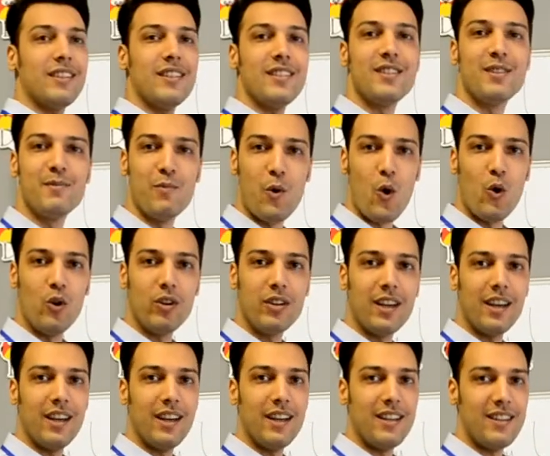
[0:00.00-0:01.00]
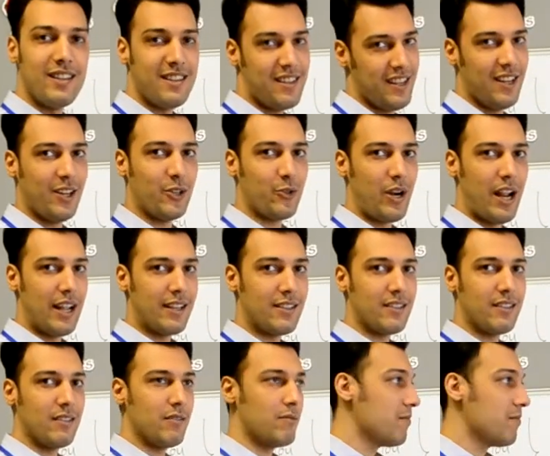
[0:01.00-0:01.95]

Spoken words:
smoke cigarette.